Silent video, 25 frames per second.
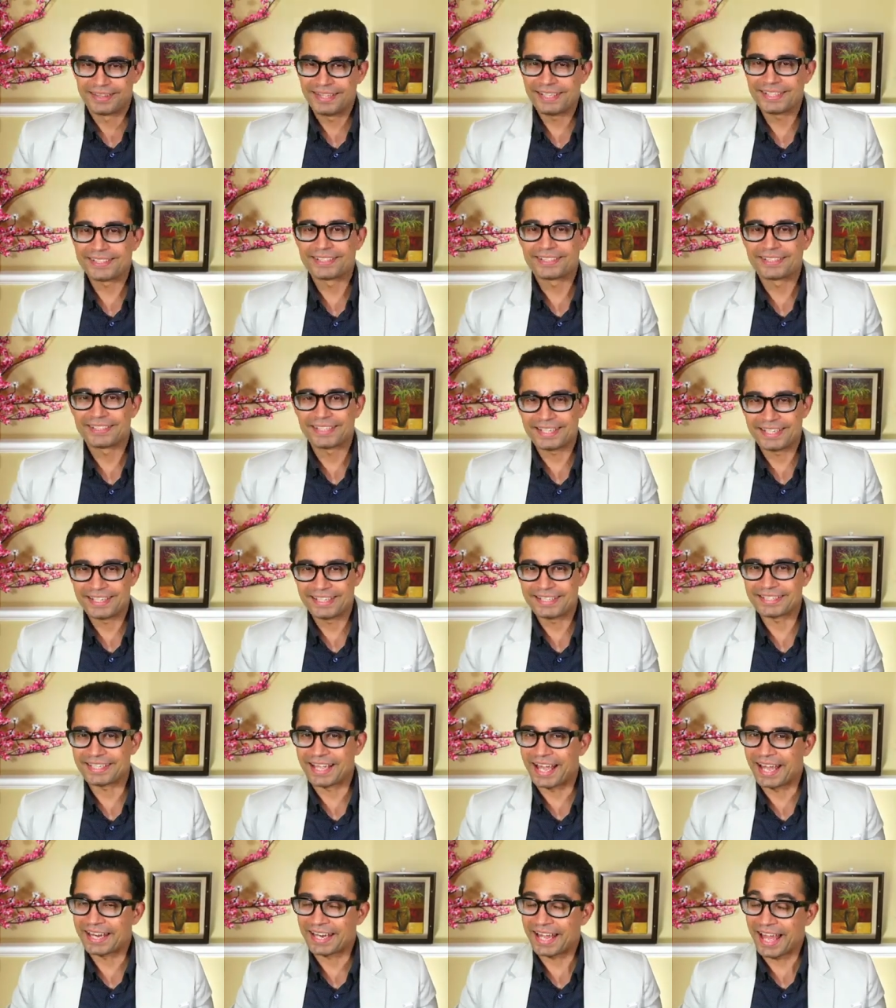This
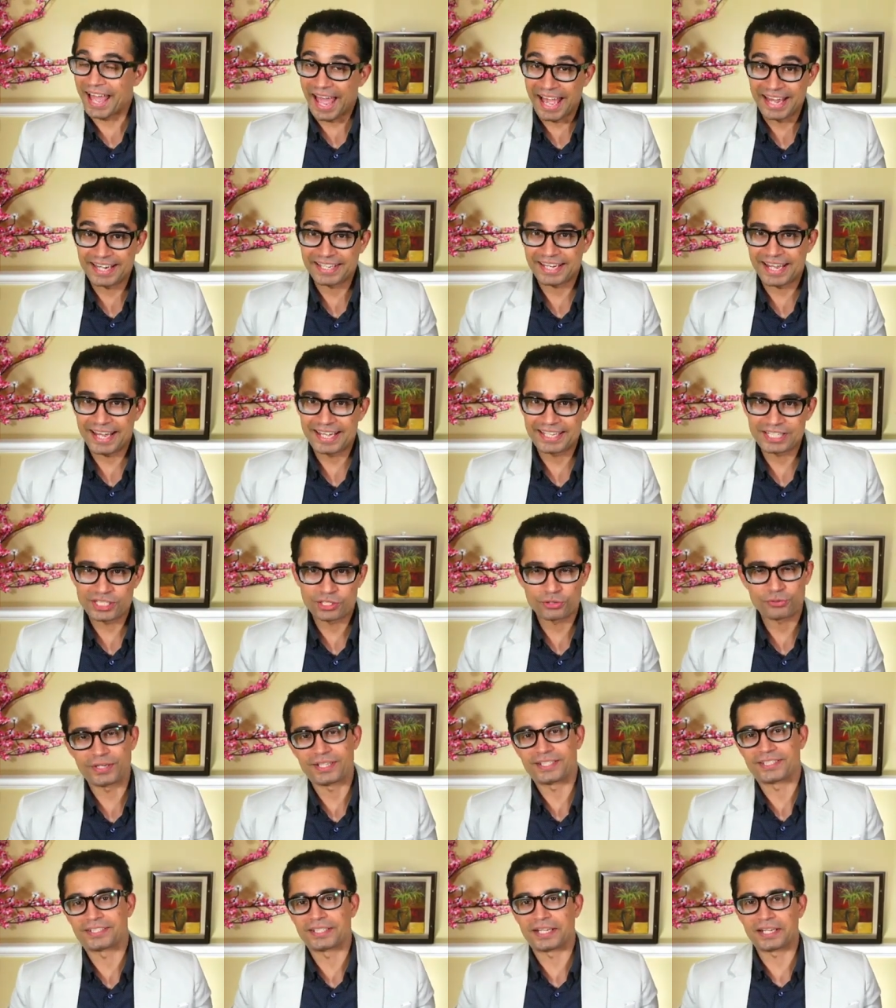is an
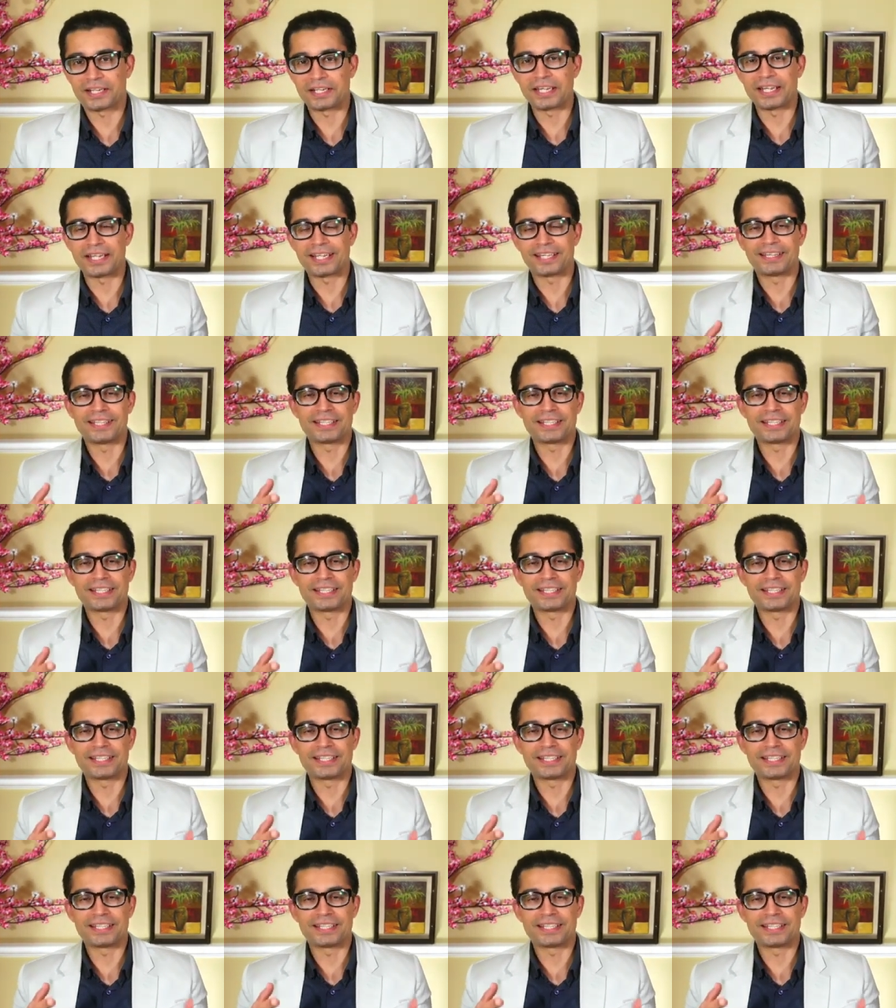anti-stress technique.